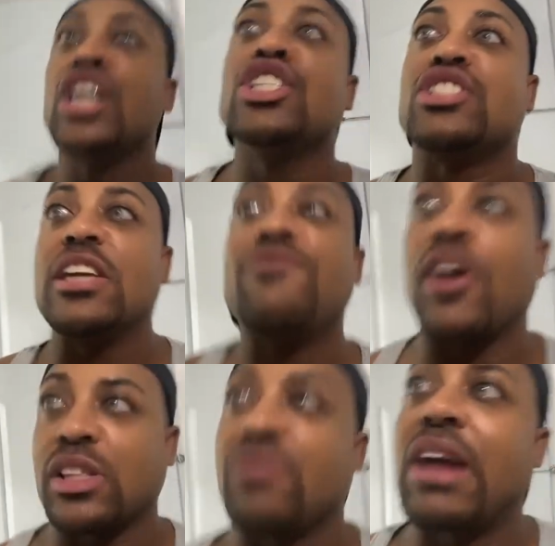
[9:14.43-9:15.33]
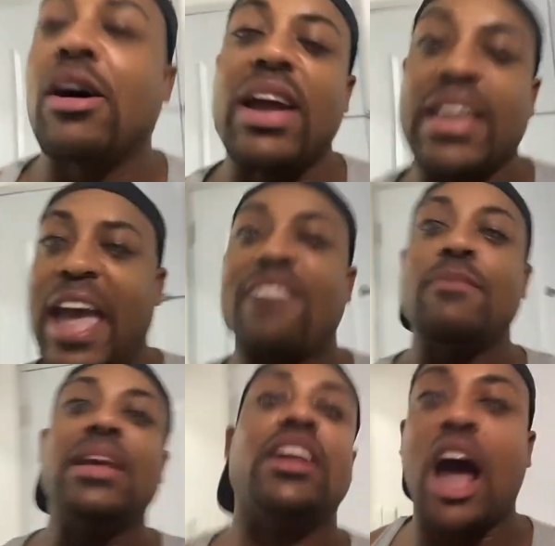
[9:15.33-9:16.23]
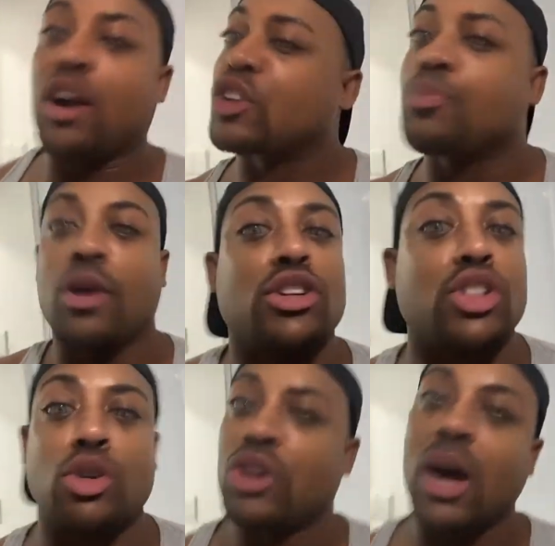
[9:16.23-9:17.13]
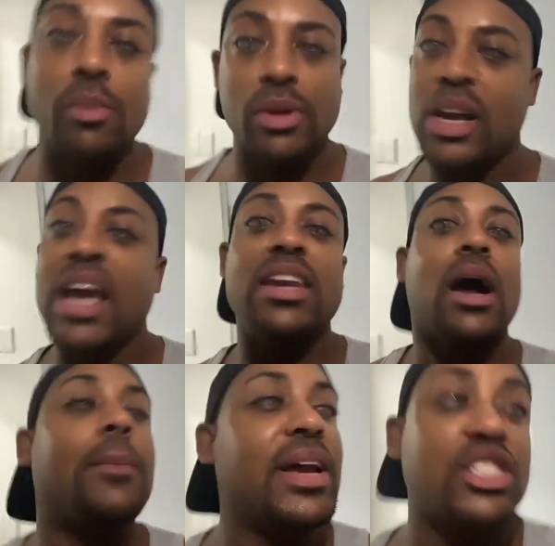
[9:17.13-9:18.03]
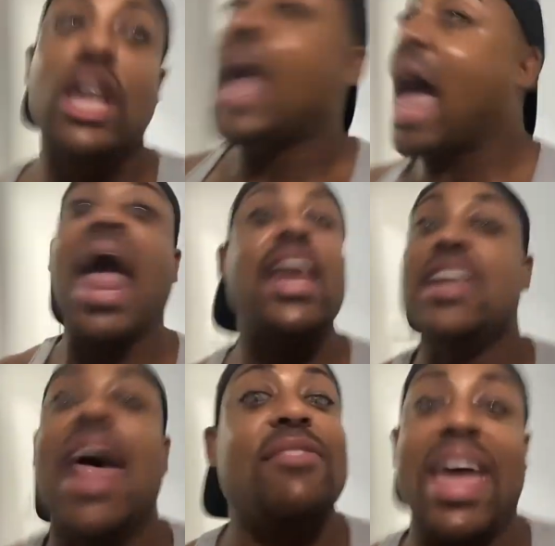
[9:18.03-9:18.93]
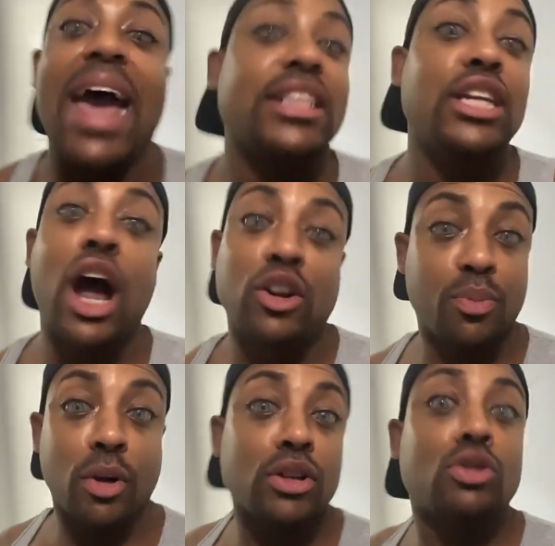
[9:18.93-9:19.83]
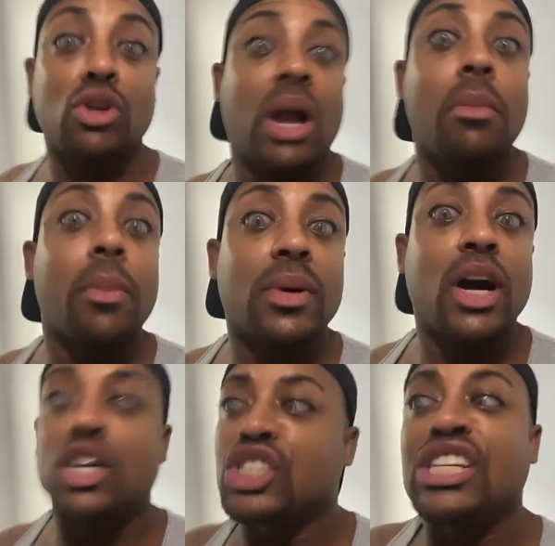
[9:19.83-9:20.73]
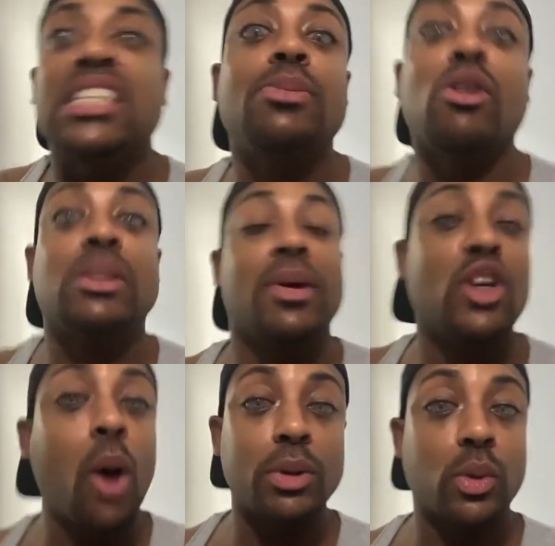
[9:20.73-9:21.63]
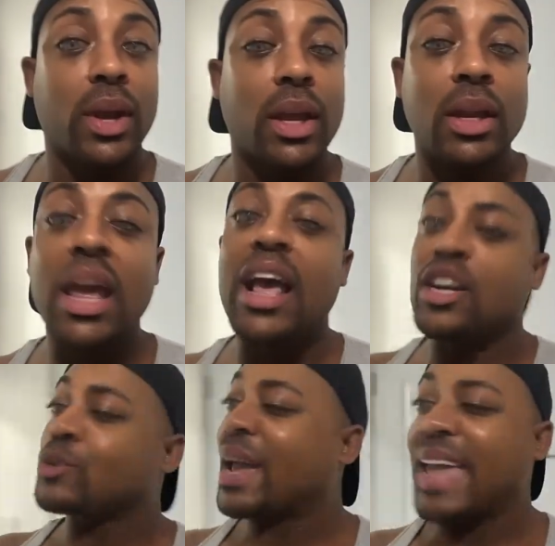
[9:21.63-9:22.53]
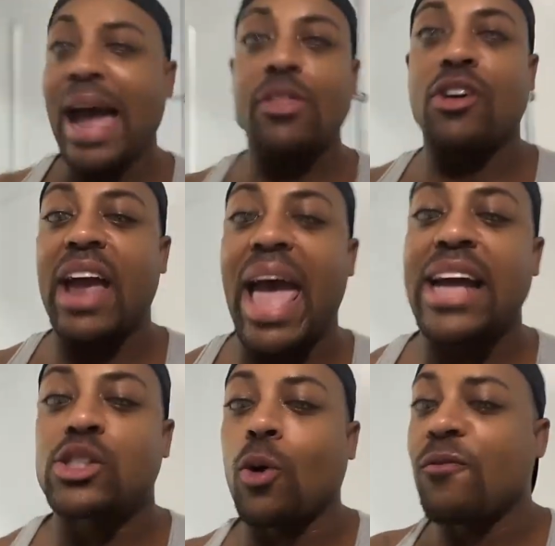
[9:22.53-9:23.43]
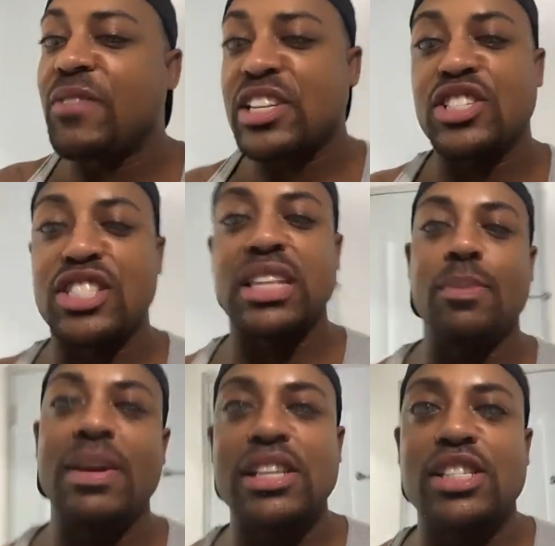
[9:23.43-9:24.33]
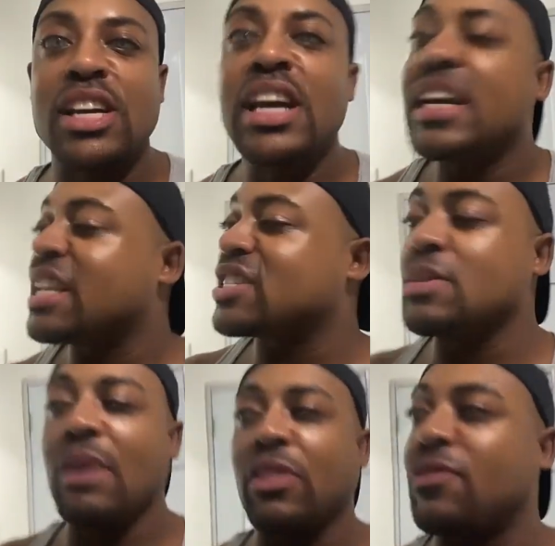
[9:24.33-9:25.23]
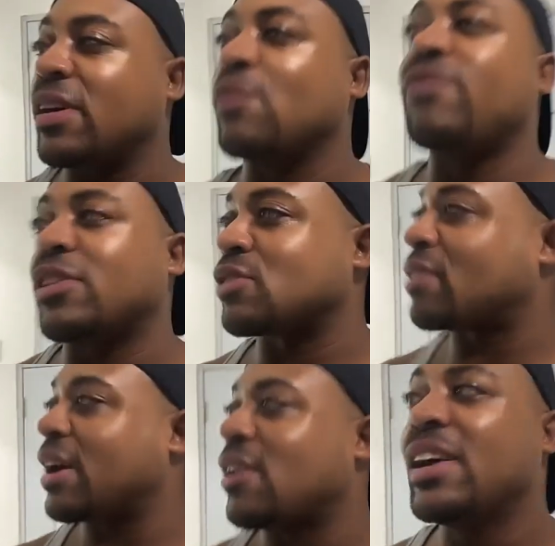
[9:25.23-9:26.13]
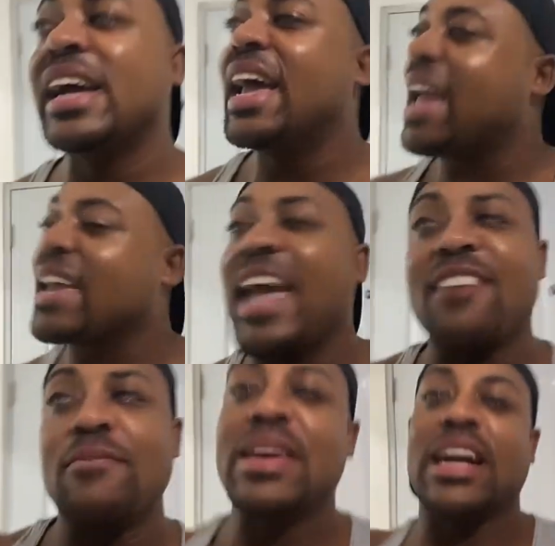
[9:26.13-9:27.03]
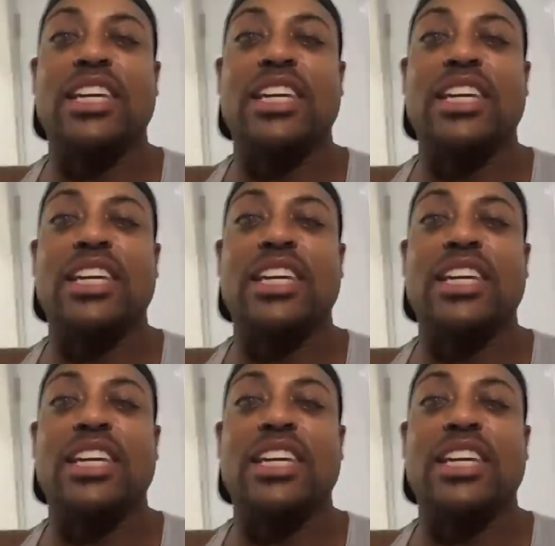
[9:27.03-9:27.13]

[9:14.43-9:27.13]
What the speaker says: she fucked around and gave me the doctor's personal number. Now, bitch, I ain't never had the doctor's personal number because she's supposed to be the go-between. So I gathered her ass so viciously, bitch, that she motherfucking fucked around and gave me the